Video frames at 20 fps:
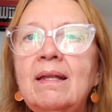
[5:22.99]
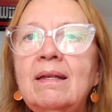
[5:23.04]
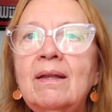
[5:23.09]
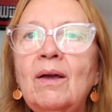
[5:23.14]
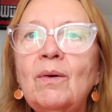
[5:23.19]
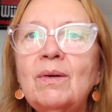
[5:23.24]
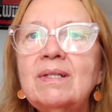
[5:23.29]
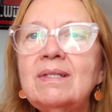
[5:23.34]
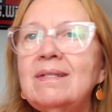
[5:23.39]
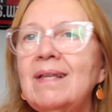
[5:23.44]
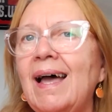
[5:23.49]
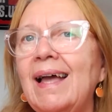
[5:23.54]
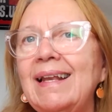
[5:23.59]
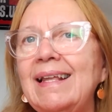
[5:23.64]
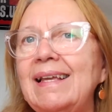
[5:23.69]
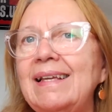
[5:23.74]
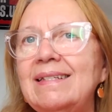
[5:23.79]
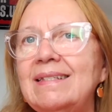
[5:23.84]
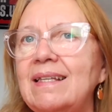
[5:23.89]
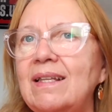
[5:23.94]
No, it's not
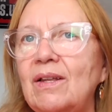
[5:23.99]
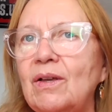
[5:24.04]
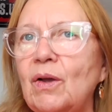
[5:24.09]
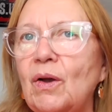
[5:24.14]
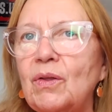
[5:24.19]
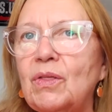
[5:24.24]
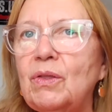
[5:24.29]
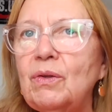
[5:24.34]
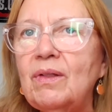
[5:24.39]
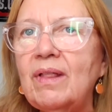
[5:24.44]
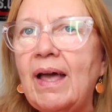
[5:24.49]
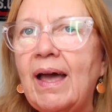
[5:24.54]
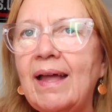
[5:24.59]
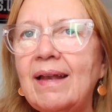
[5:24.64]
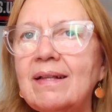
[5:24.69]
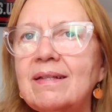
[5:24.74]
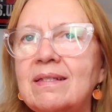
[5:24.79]
easy to go through that.